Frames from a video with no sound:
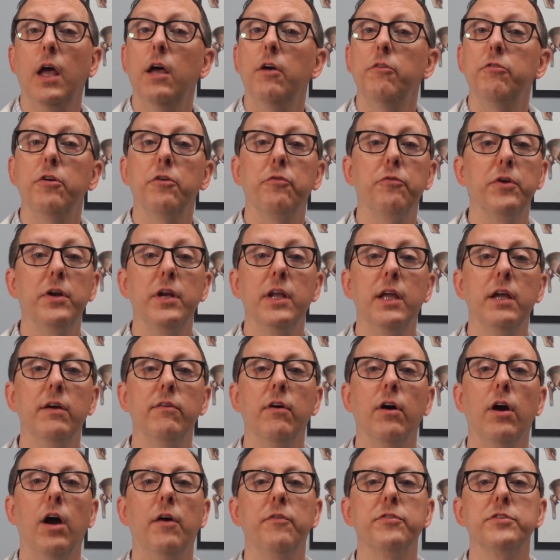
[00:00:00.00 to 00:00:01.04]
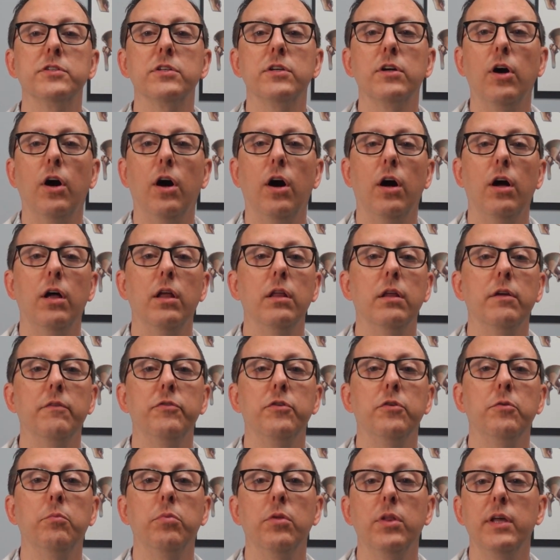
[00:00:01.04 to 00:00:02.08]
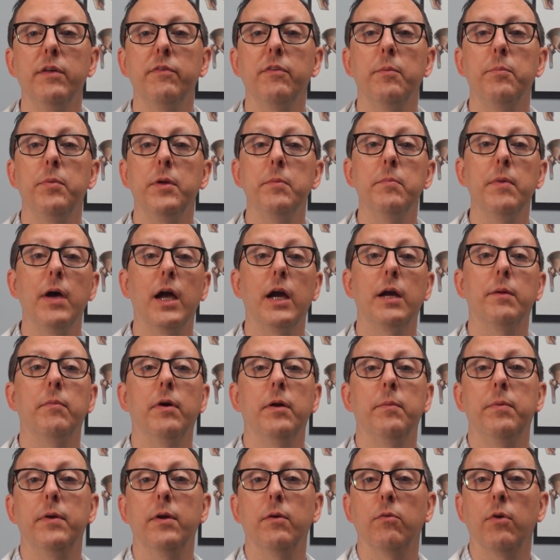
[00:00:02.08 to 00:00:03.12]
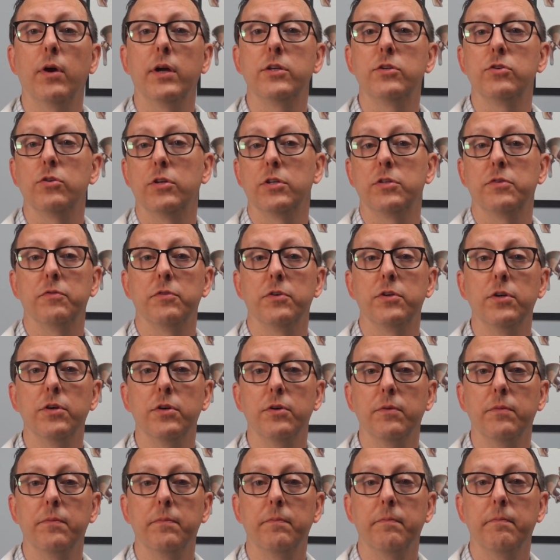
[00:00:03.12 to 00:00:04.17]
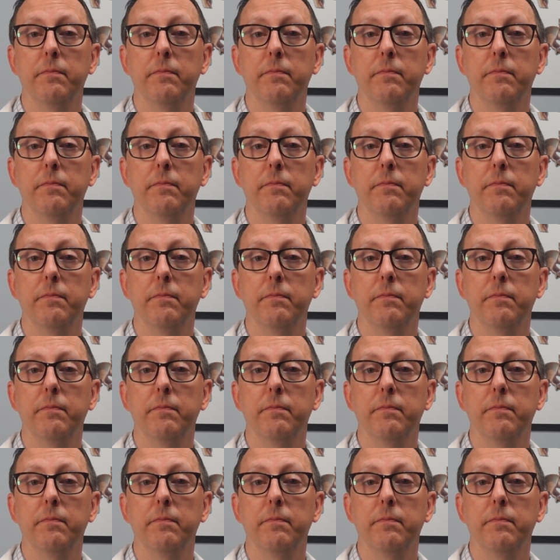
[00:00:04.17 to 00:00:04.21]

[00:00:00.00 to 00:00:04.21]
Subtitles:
Feel free to give our office a call if you believe that BMAC might be a right choice for you.